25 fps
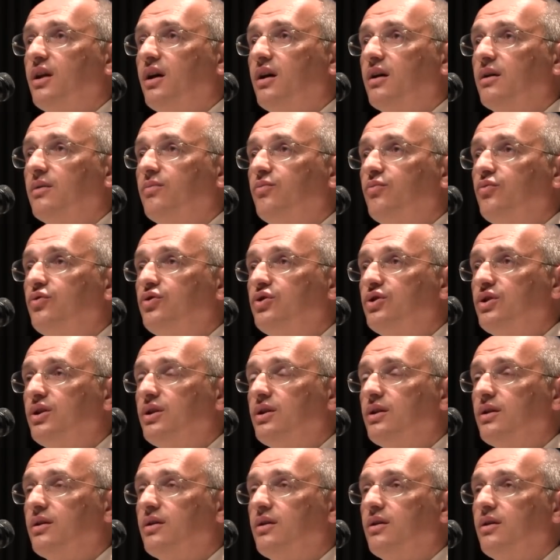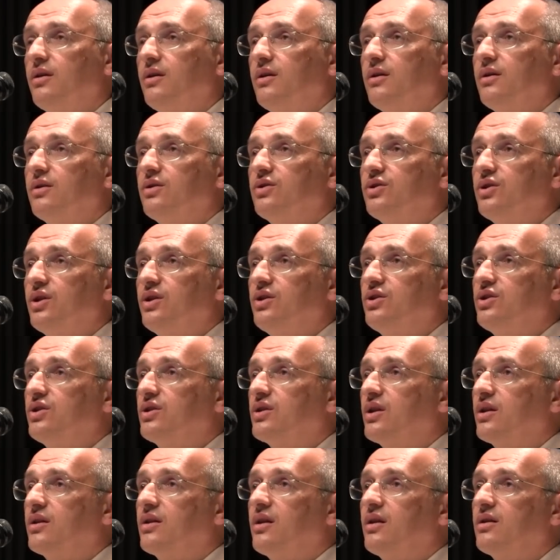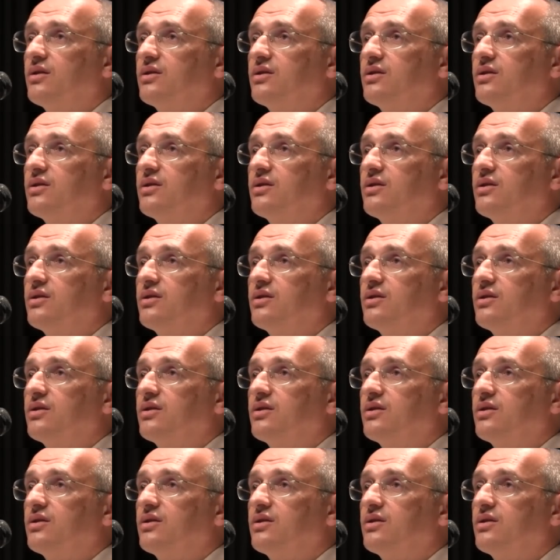the truth in the heart of man.